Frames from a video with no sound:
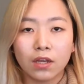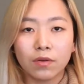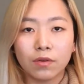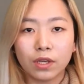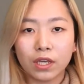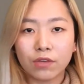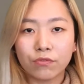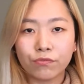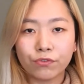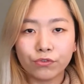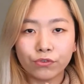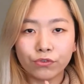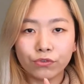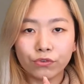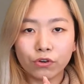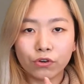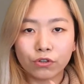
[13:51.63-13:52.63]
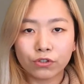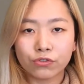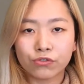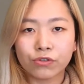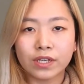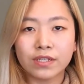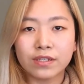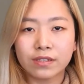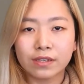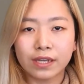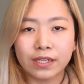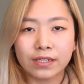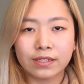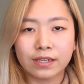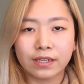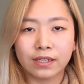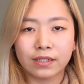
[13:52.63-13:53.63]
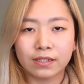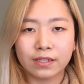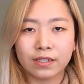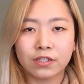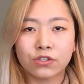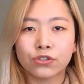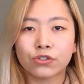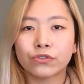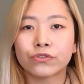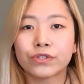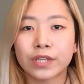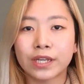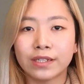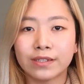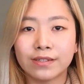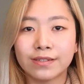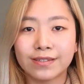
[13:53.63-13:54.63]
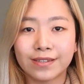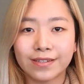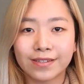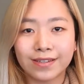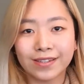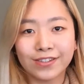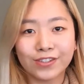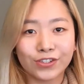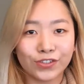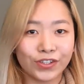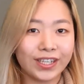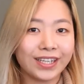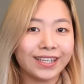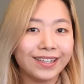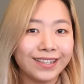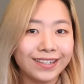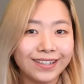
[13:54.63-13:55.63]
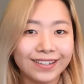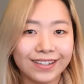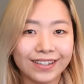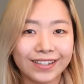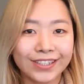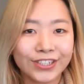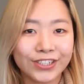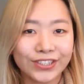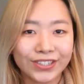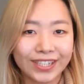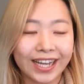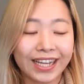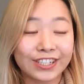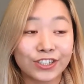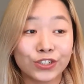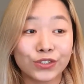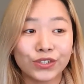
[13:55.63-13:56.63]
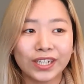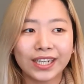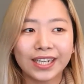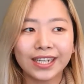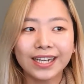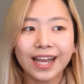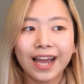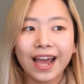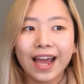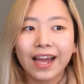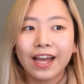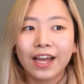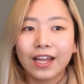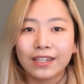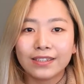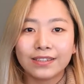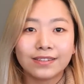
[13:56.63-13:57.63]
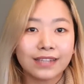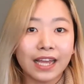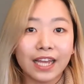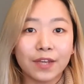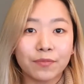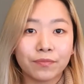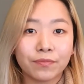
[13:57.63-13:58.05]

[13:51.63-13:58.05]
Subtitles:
If you are translating these two sentences into English, it's actually same.